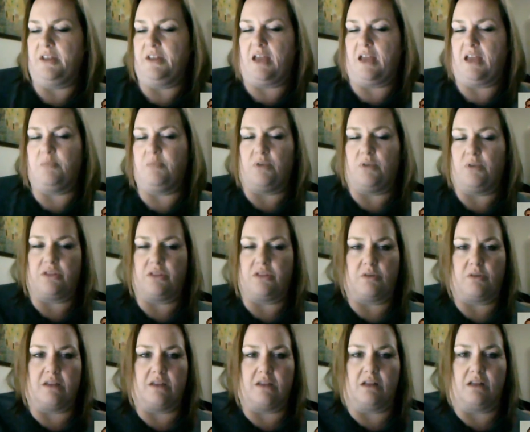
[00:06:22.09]
well, then
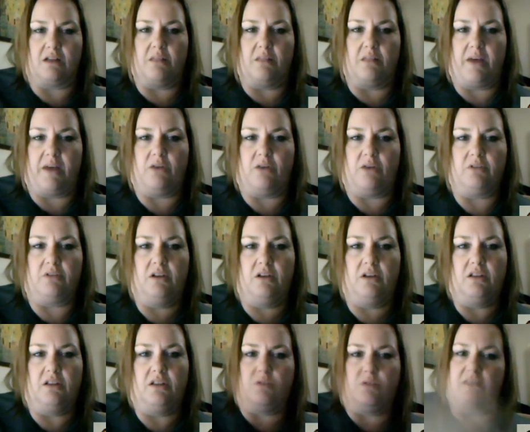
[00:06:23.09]
9.3 is all about
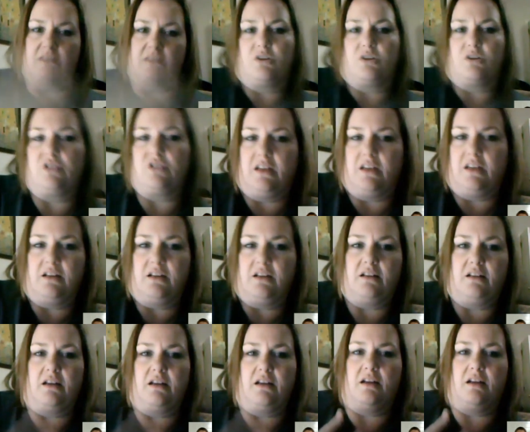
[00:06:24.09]
the research that